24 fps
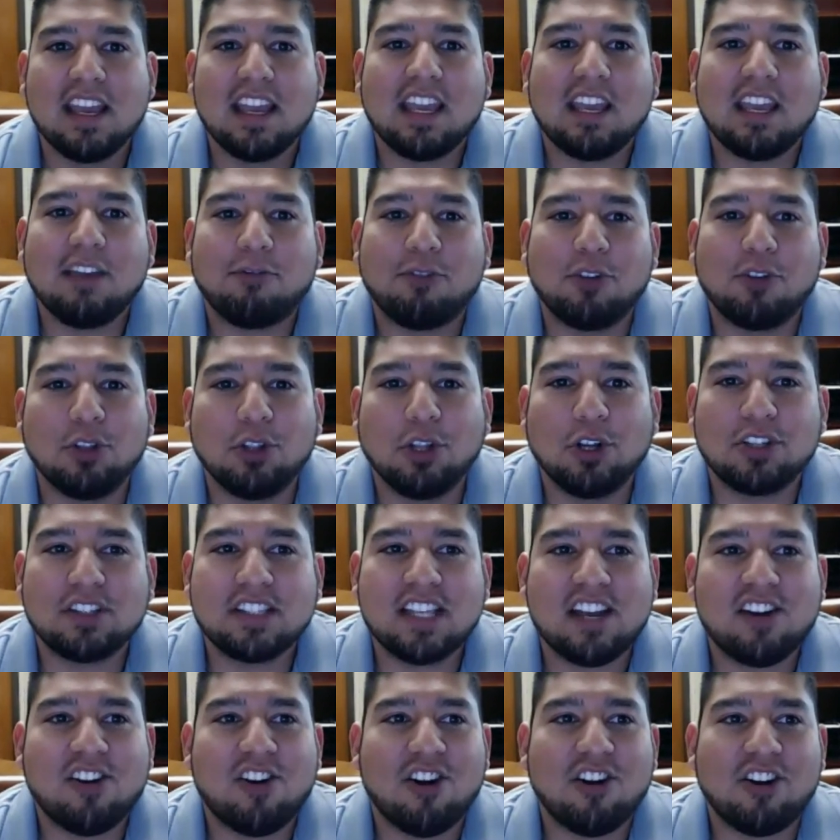If you looked
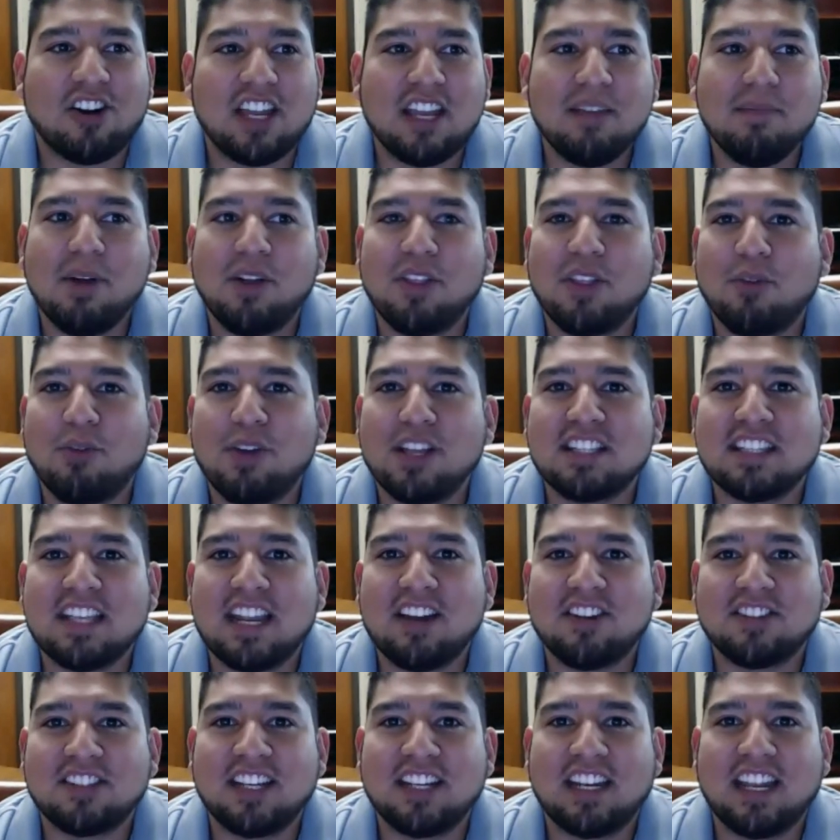at our email that we sent
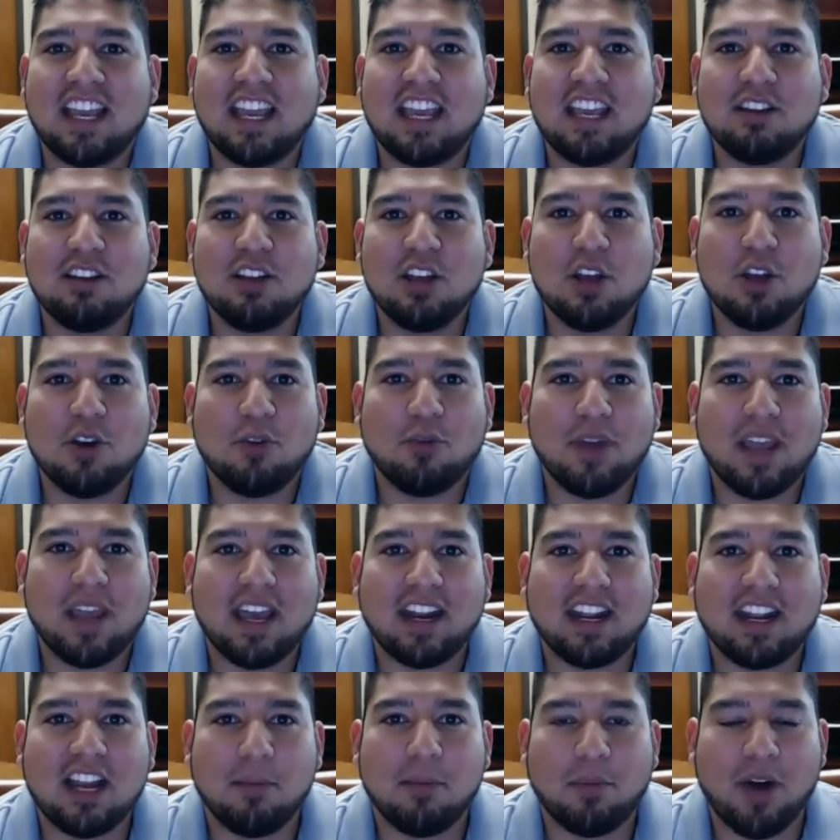out today, we
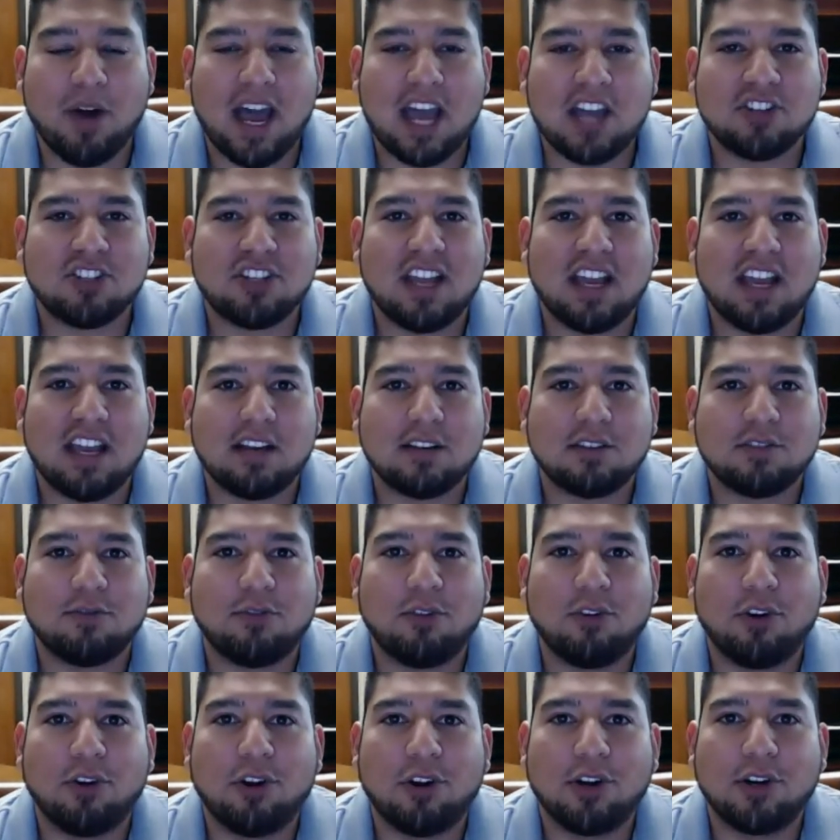had a couple hashtags
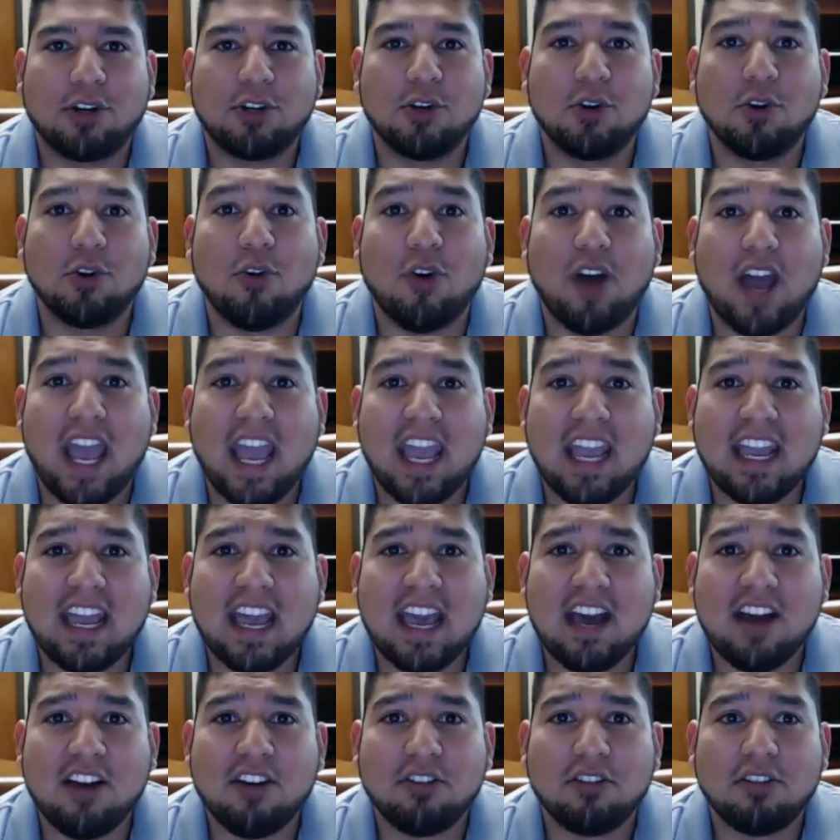for Google
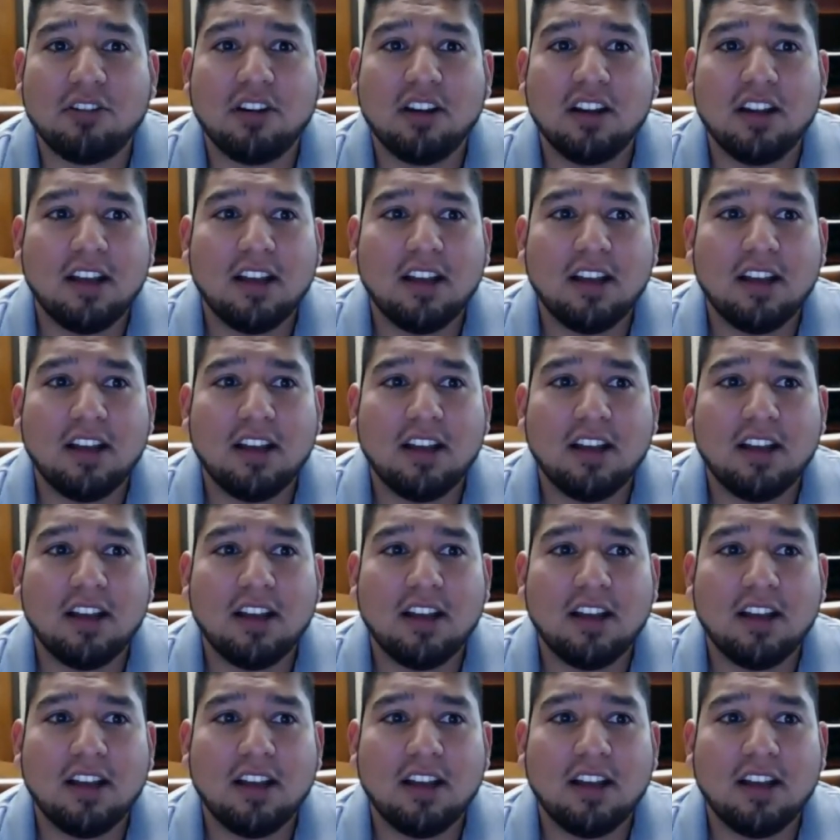Hangout,